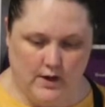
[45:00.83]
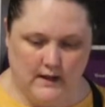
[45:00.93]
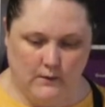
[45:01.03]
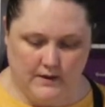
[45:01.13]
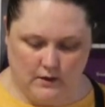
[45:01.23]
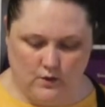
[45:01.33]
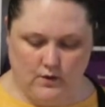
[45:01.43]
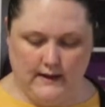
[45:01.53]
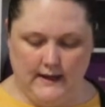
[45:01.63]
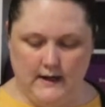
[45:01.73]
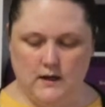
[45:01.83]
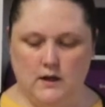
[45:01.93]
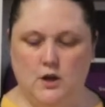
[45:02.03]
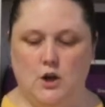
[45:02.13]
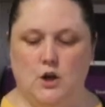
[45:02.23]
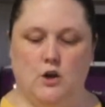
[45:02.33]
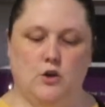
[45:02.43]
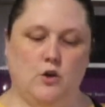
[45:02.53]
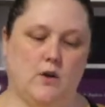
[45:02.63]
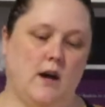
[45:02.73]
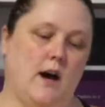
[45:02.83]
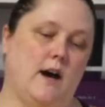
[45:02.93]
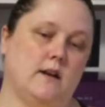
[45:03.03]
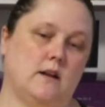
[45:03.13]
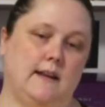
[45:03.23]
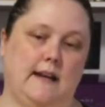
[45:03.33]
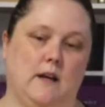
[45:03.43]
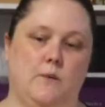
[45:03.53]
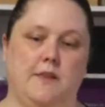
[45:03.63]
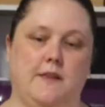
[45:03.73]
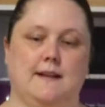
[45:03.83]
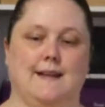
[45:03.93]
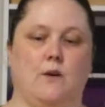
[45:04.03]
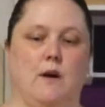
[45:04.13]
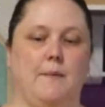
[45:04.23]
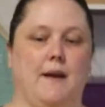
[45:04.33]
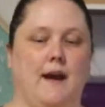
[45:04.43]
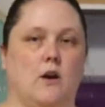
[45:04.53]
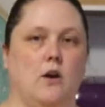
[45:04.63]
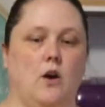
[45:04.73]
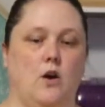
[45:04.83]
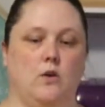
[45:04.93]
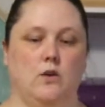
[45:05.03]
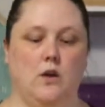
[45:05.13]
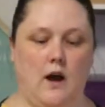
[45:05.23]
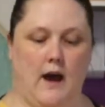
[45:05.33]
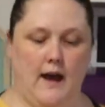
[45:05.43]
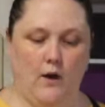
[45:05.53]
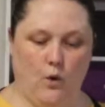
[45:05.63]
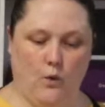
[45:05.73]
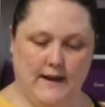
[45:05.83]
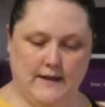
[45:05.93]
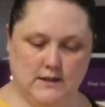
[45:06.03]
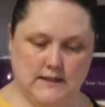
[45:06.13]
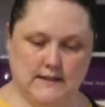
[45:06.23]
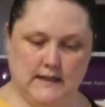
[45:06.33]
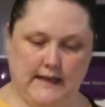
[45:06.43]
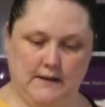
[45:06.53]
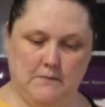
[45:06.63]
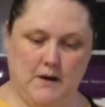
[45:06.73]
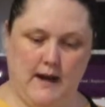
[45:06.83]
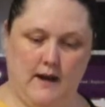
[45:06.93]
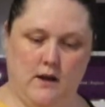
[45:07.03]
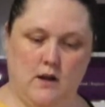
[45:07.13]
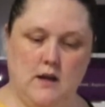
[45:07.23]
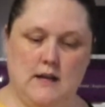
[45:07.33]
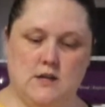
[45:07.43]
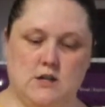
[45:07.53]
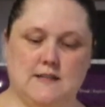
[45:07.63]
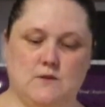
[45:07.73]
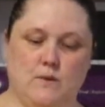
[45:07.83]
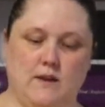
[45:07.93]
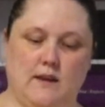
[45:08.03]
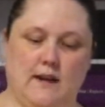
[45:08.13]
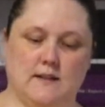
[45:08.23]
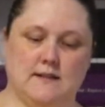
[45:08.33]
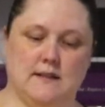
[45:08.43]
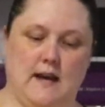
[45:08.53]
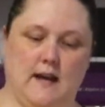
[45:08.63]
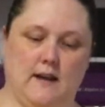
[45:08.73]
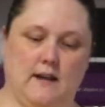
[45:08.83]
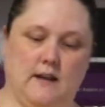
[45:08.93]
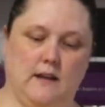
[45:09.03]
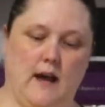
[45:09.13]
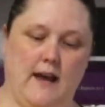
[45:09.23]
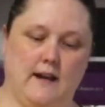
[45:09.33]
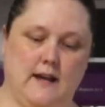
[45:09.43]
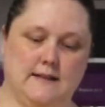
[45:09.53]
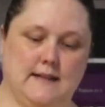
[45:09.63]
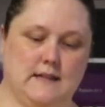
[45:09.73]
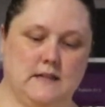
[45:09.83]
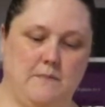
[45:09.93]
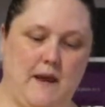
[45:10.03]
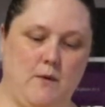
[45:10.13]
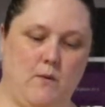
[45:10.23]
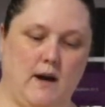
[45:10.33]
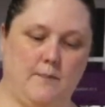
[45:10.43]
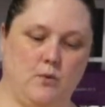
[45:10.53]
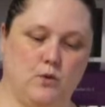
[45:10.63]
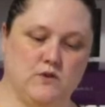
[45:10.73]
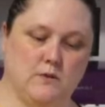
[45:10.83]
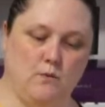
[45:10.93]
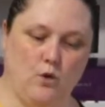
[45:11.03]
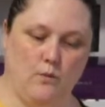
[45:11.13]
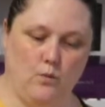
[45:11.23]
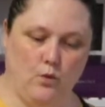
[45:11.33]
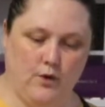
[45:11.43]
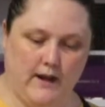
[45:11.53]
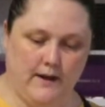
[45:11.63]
with acrylic, you can't clean it with things like rubbing alcohol. I always just clean mine just with like a light unscented baby wipe or some warm water.